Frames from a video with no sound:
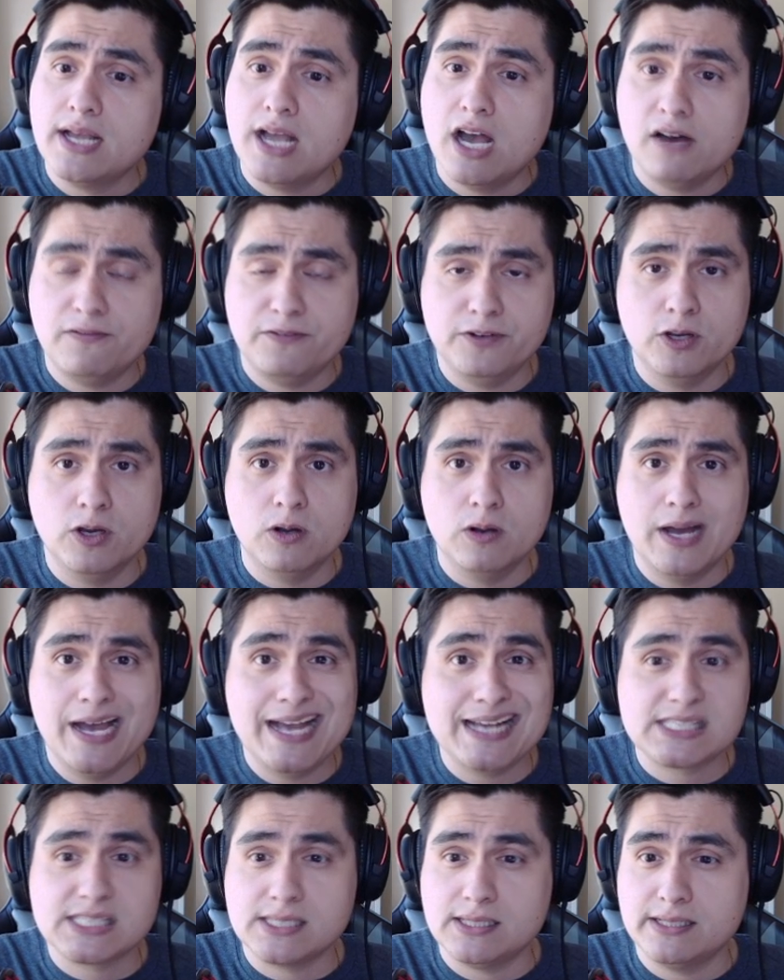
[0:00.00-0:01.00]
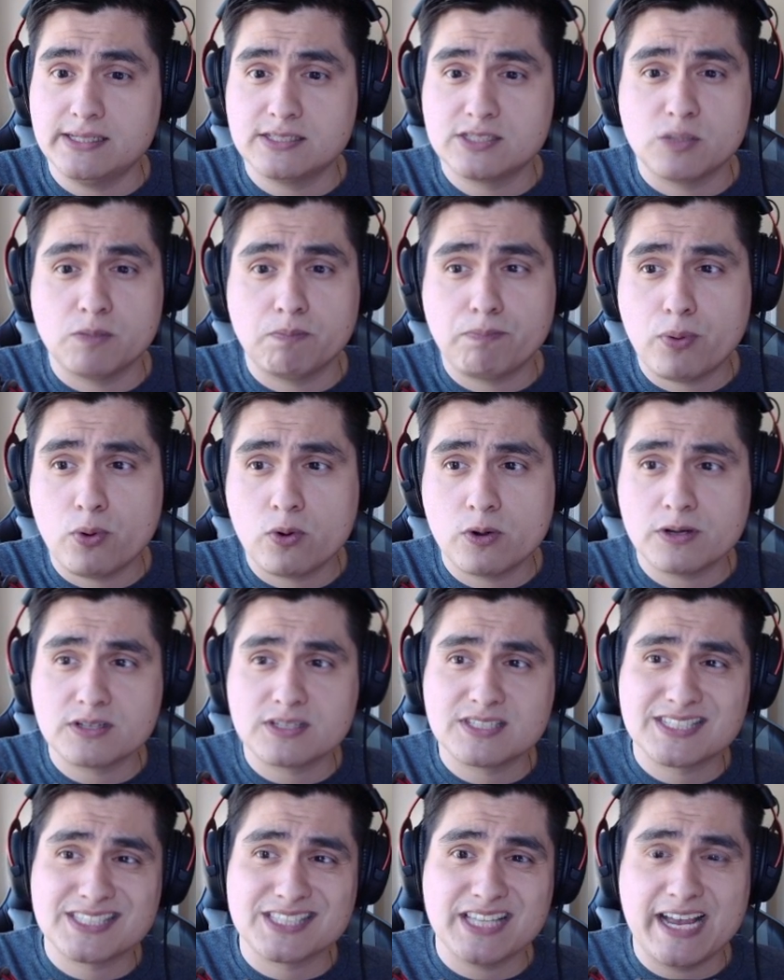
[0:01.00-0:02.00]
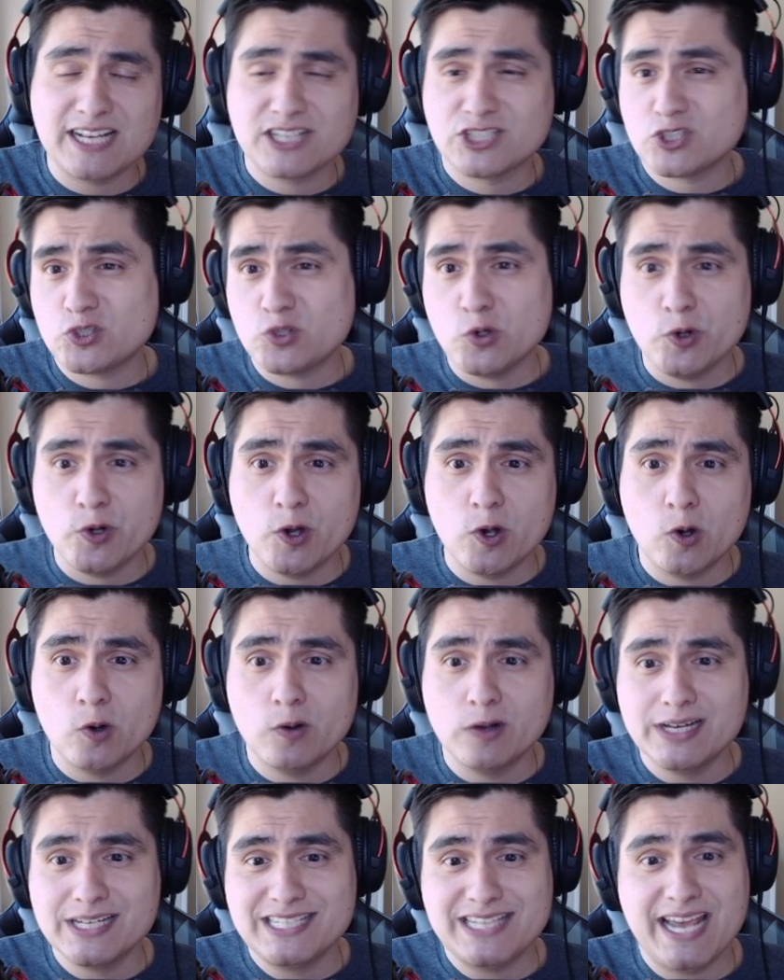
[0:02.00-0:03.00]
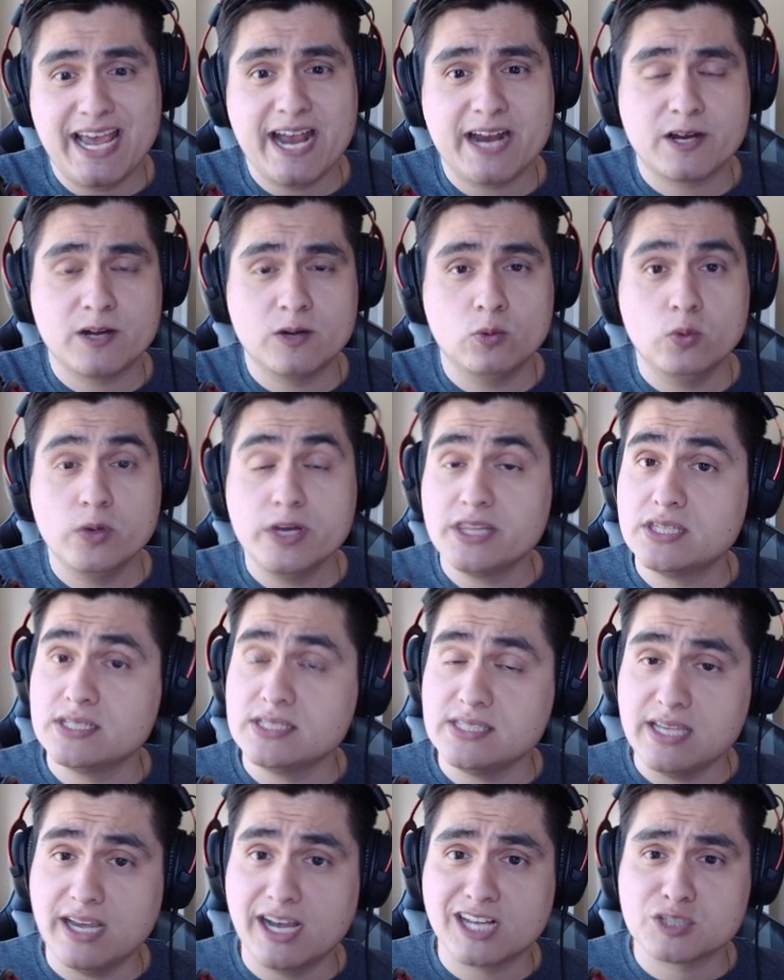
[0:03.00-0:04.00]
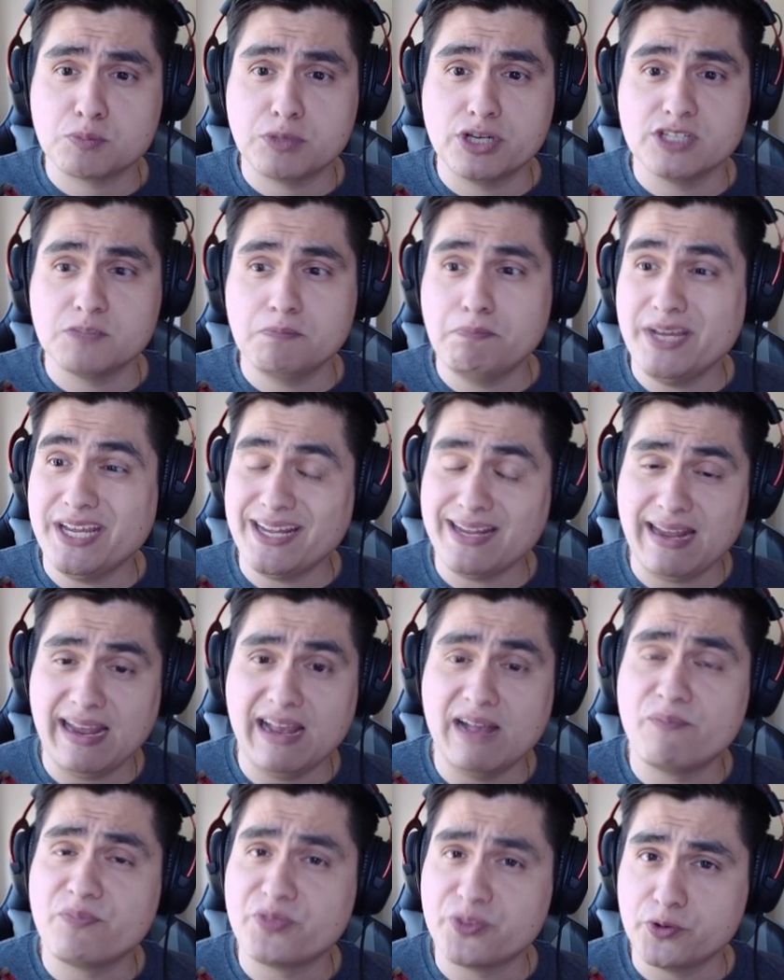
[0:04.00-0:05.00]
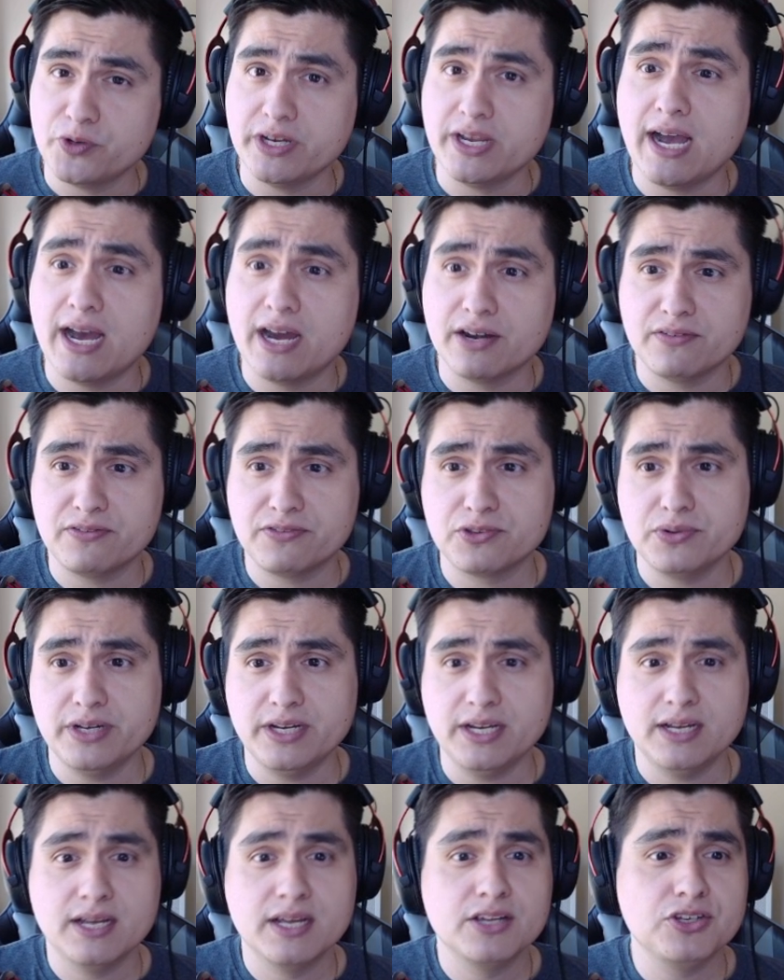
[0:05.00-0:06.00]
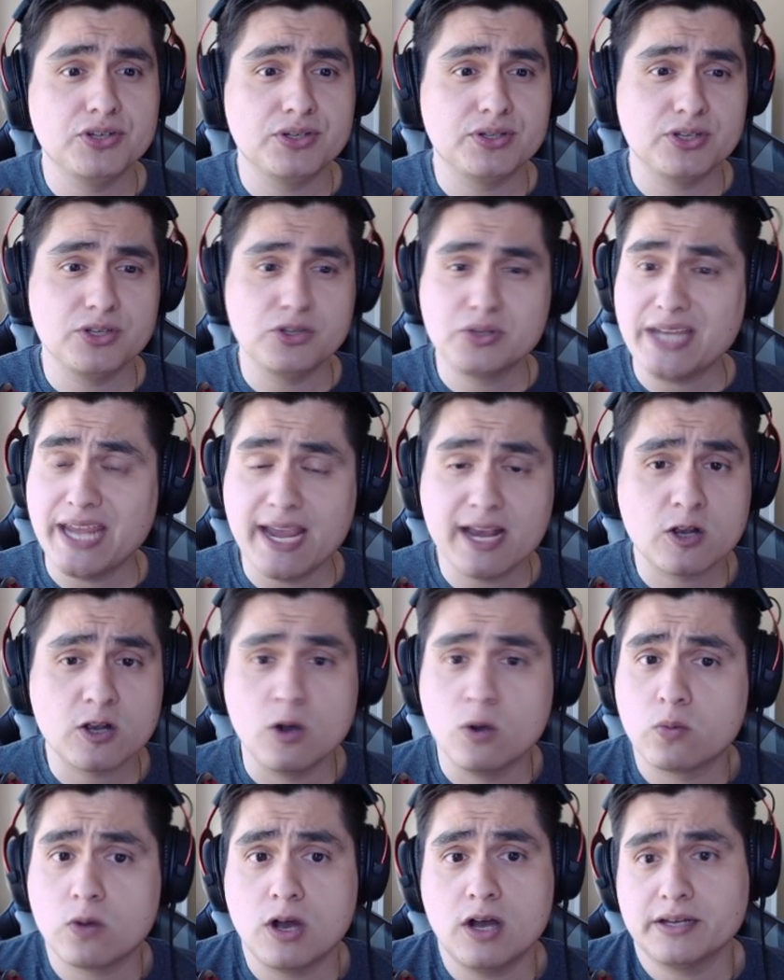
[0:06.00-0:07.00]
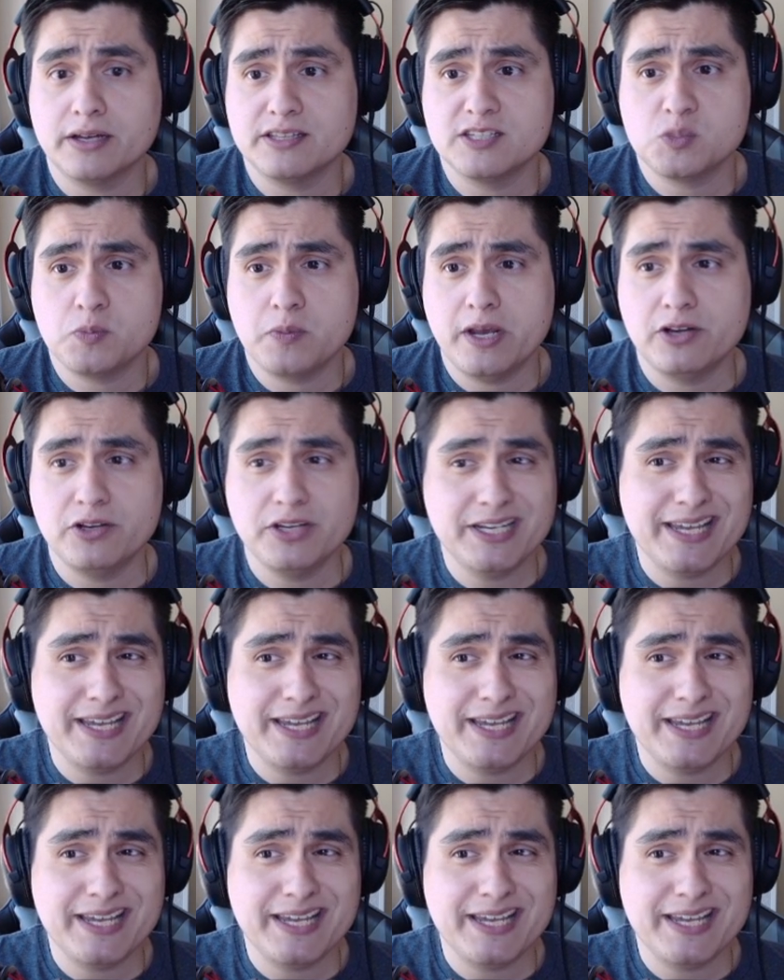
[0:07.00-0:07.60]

Alpha No, excellent support / pseudo attacker with his EX plus being at 3 out of 3. You can't go wrong in this banner.